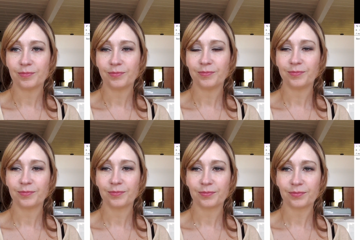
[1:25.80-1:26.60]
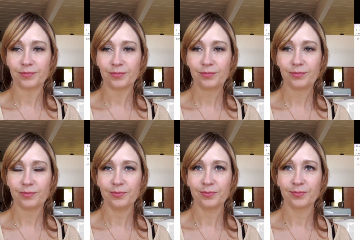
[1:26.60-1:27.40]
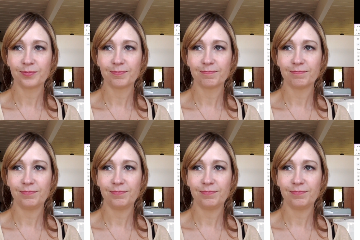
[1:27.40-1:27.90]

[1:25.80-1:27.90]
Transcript: No one is speaking in this clip.